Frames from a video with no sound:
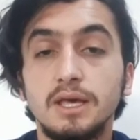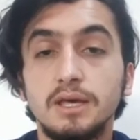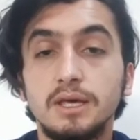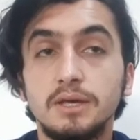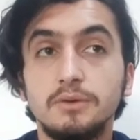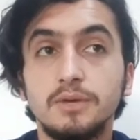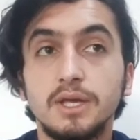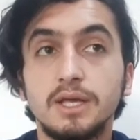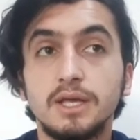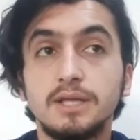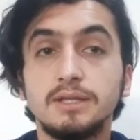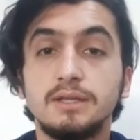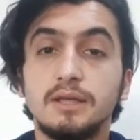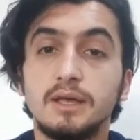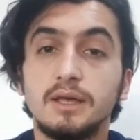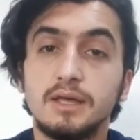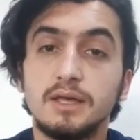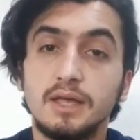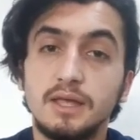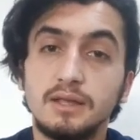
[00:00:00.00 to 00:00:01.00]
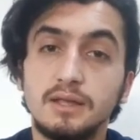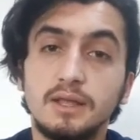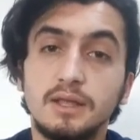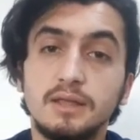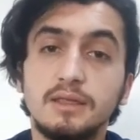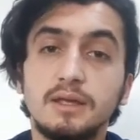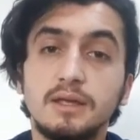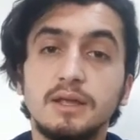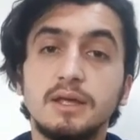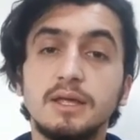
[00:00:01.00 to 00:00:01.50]
And on the
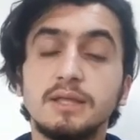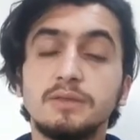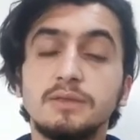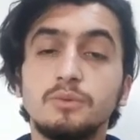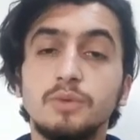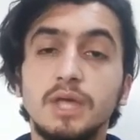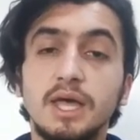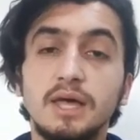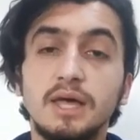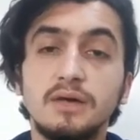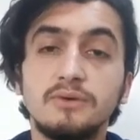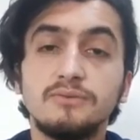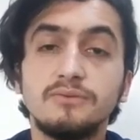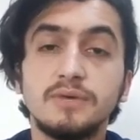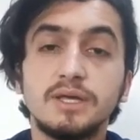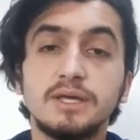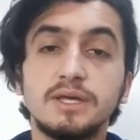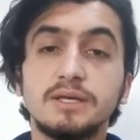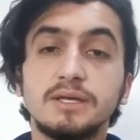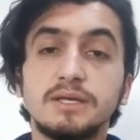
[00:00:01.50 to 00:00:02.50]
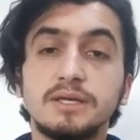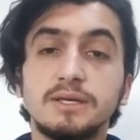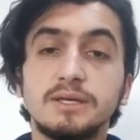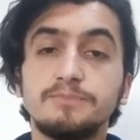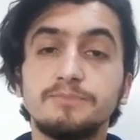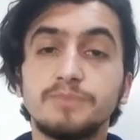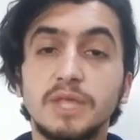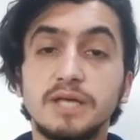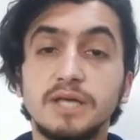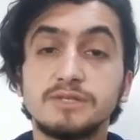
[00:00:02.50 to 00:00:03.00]
other hand, we have
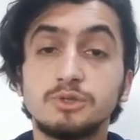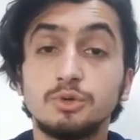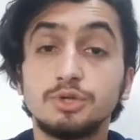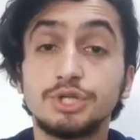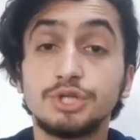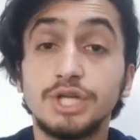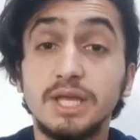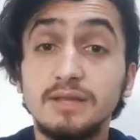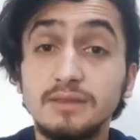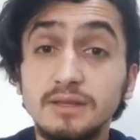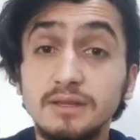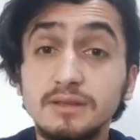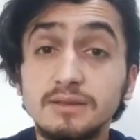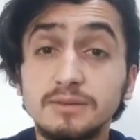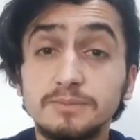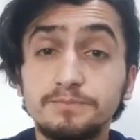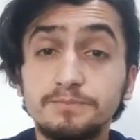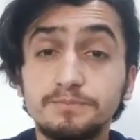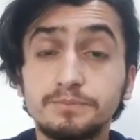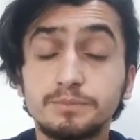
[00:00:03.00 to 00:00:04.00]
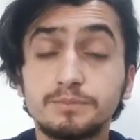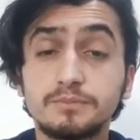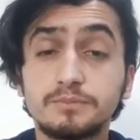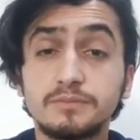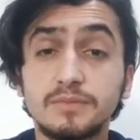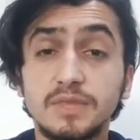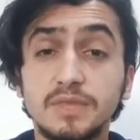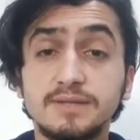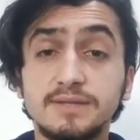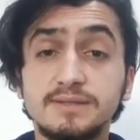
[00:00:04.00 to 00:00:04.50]
associated
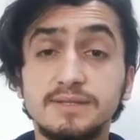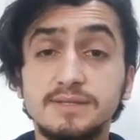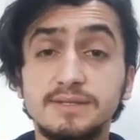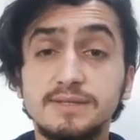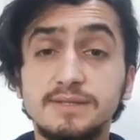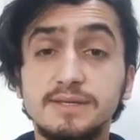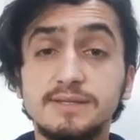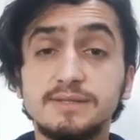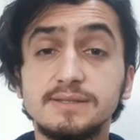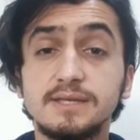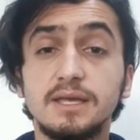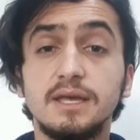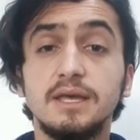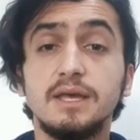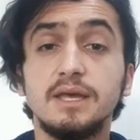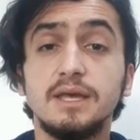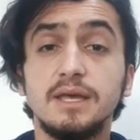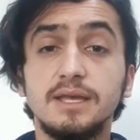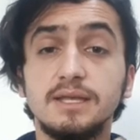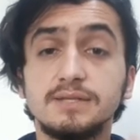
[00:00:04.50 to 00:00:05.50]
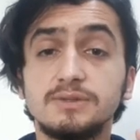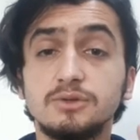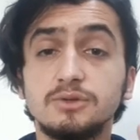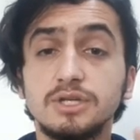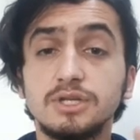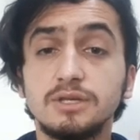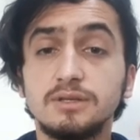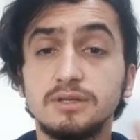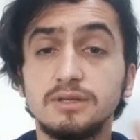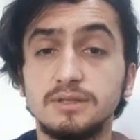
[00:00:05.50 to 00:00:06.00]
disease. In
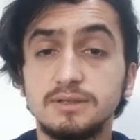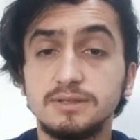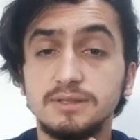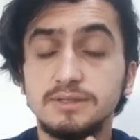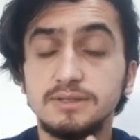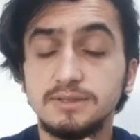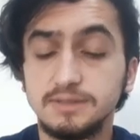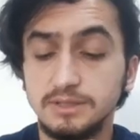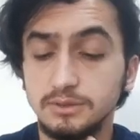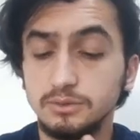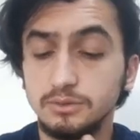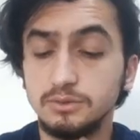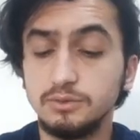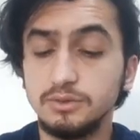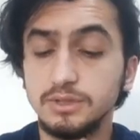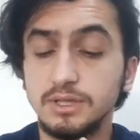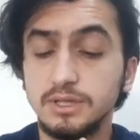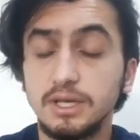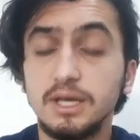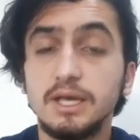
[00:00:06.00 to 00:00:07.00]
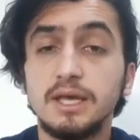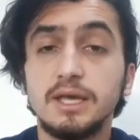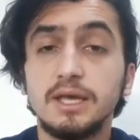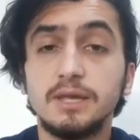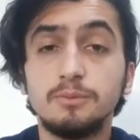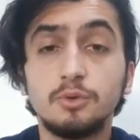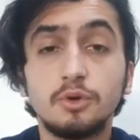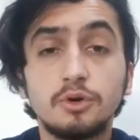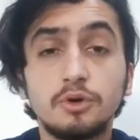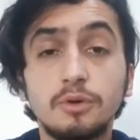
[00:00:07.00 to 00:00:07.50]
associated disease include
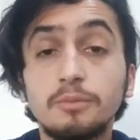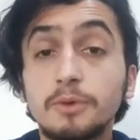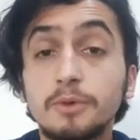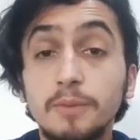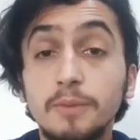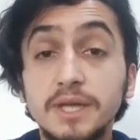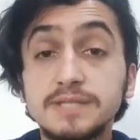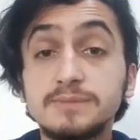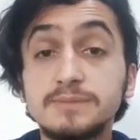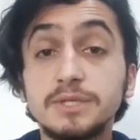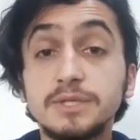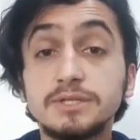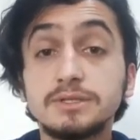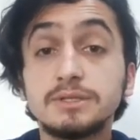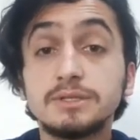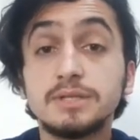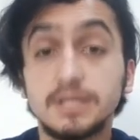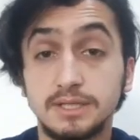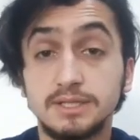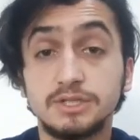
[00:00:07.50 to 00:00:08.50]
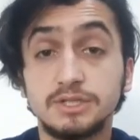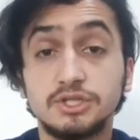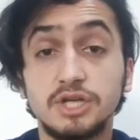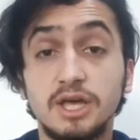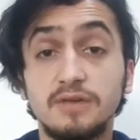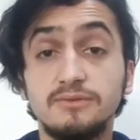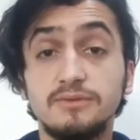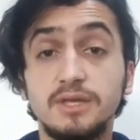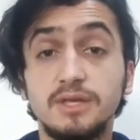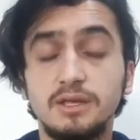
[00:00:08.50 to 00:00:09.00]
immunocompromised patients like
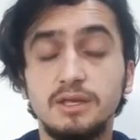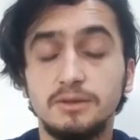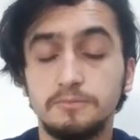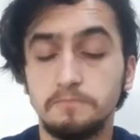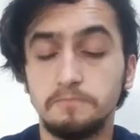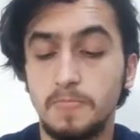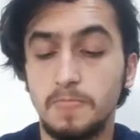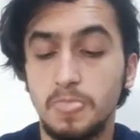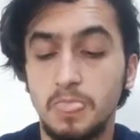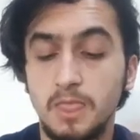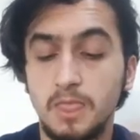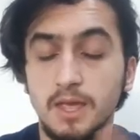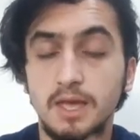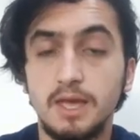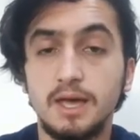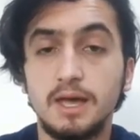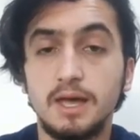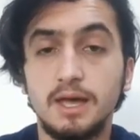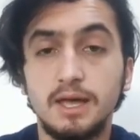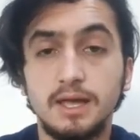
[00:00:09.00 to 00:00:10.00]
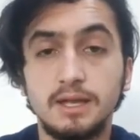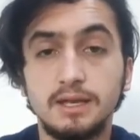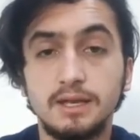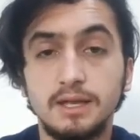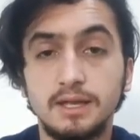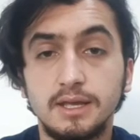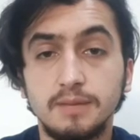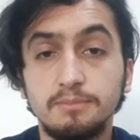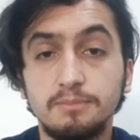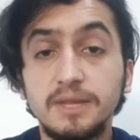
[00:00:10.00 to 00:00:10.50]
HIV,
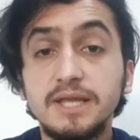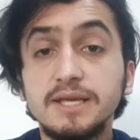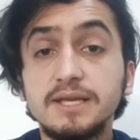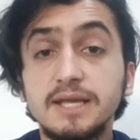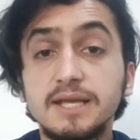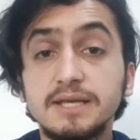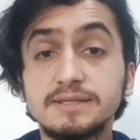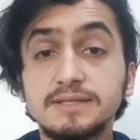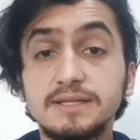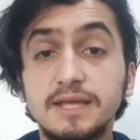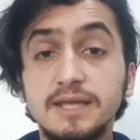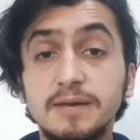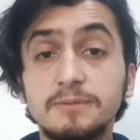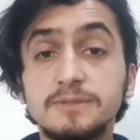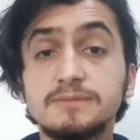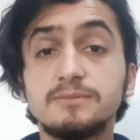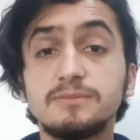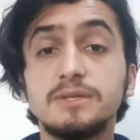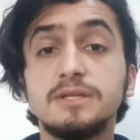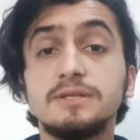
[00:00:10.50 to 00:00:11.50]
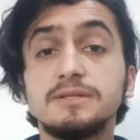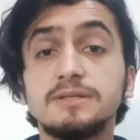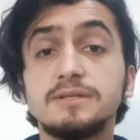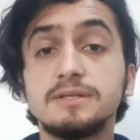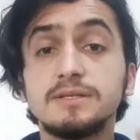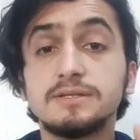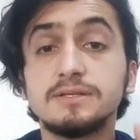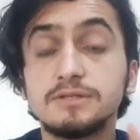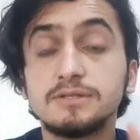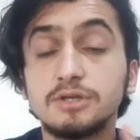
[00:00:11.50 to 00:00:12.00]
and malignancy, Davidson
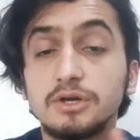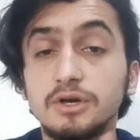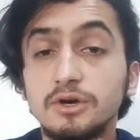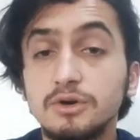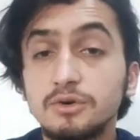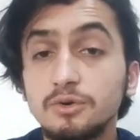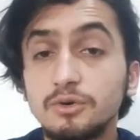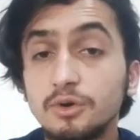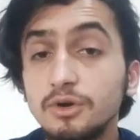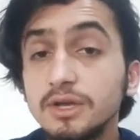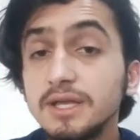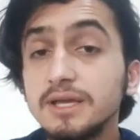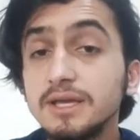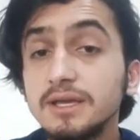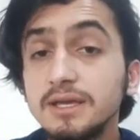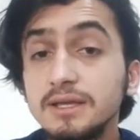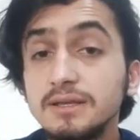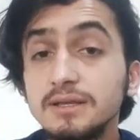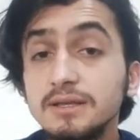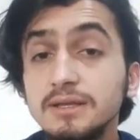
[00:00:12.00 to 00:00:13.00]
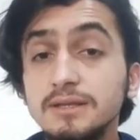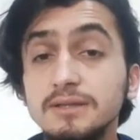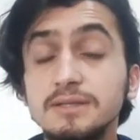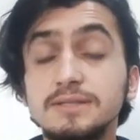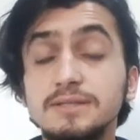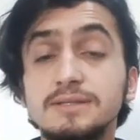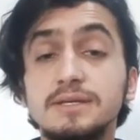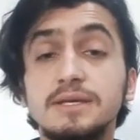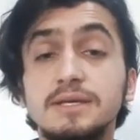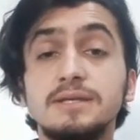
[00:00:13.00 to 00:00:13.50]
mellitus, chronic kidney
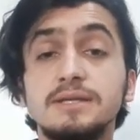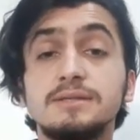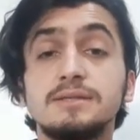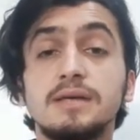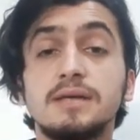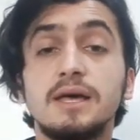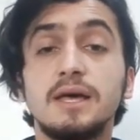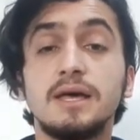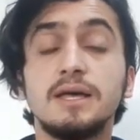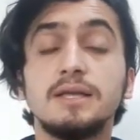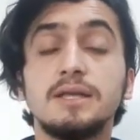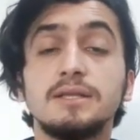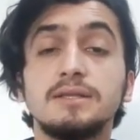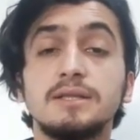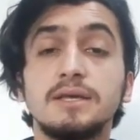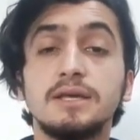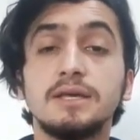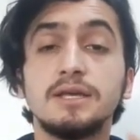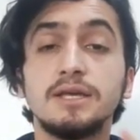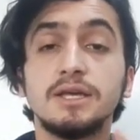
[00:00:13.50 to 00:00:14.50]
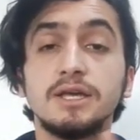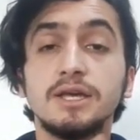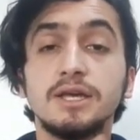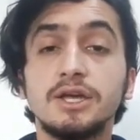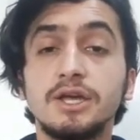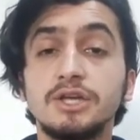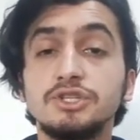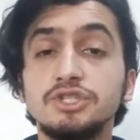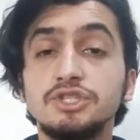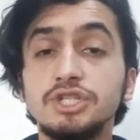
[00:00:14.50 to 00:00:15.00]
disease, and
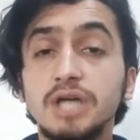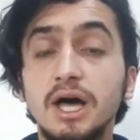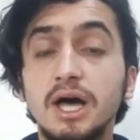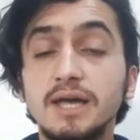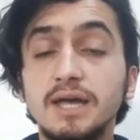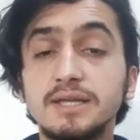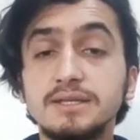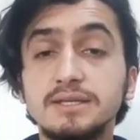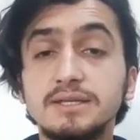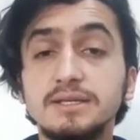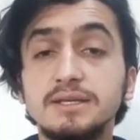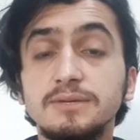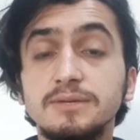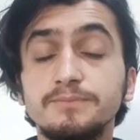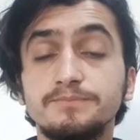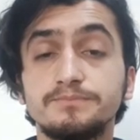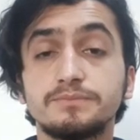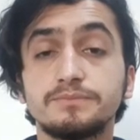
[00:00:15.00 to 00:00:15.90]
GIT